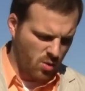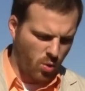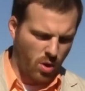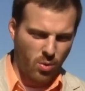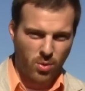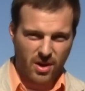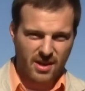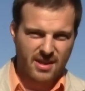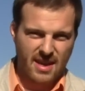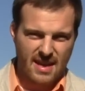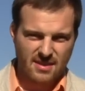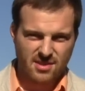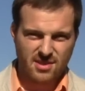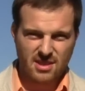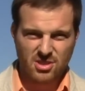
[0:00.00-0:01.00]
What we're
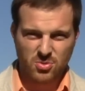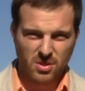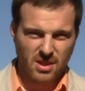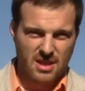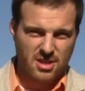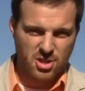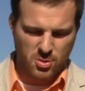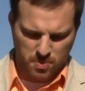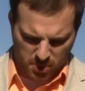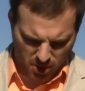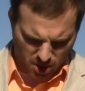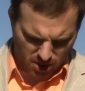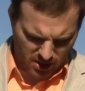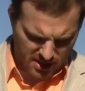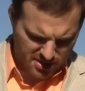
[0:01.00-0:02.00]
against is religious
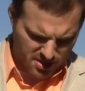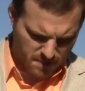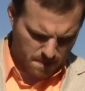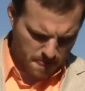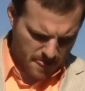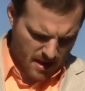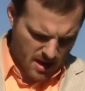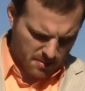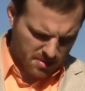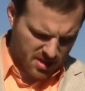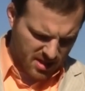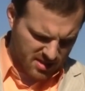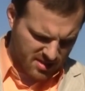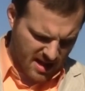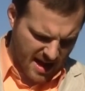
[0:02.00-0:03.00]
pluralism
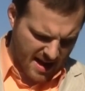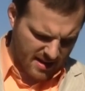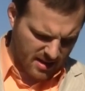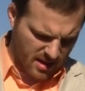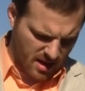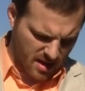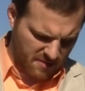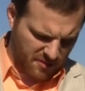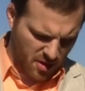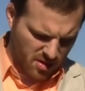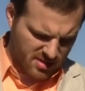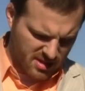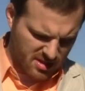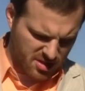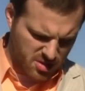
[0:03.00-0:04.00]
because that uh,
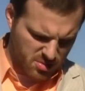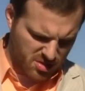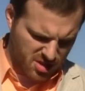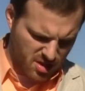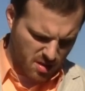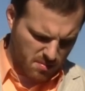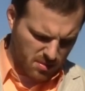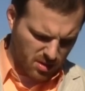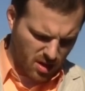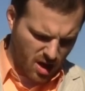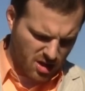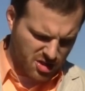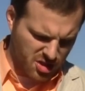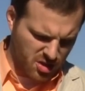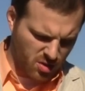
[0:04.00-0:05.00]
falls into some
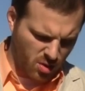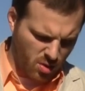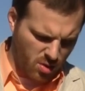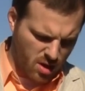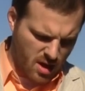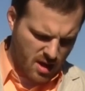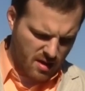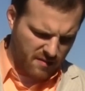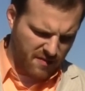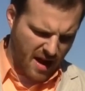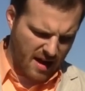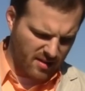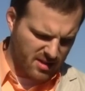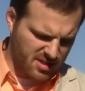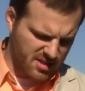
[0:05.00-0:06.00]
logical
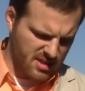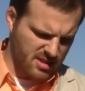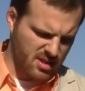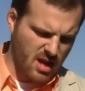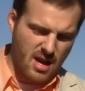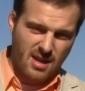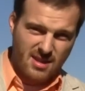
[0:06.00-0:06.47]
fallacies.